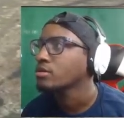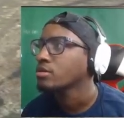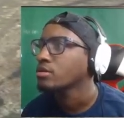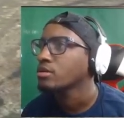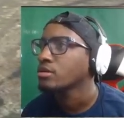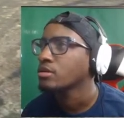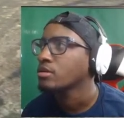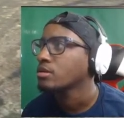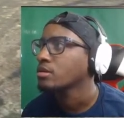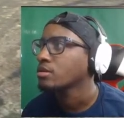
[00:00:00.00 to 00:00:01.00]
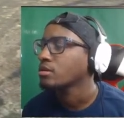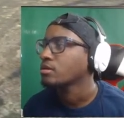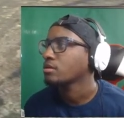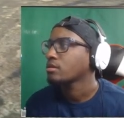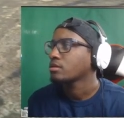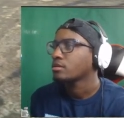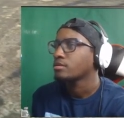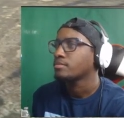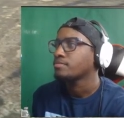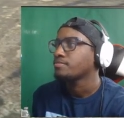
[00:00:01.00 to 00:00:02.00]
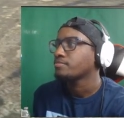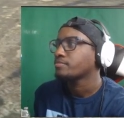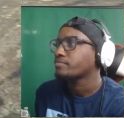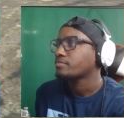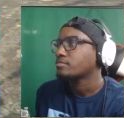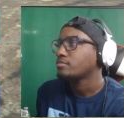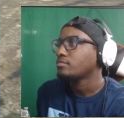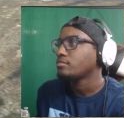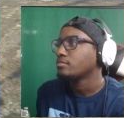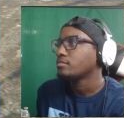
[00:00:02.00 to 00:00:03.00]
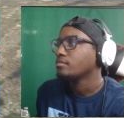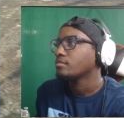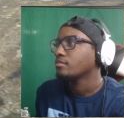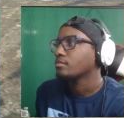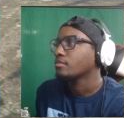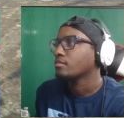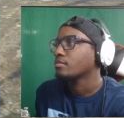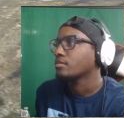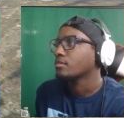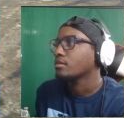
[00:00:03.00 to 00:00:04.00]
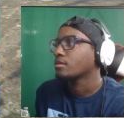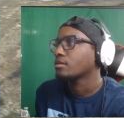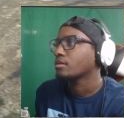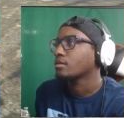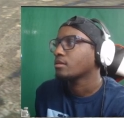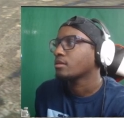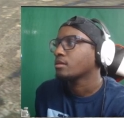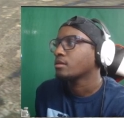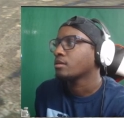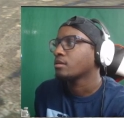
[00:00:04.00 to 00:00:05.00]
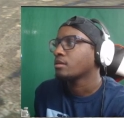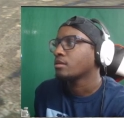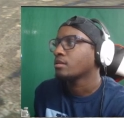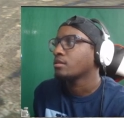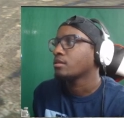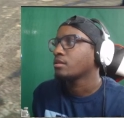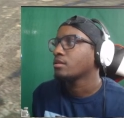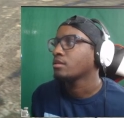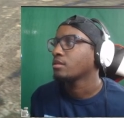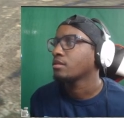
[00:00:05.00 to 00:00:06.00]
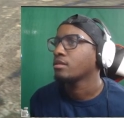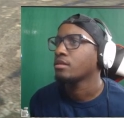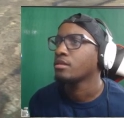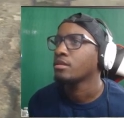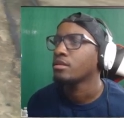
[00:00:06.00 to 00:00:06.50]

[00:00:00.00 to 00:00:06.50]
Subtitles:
(no one is talking)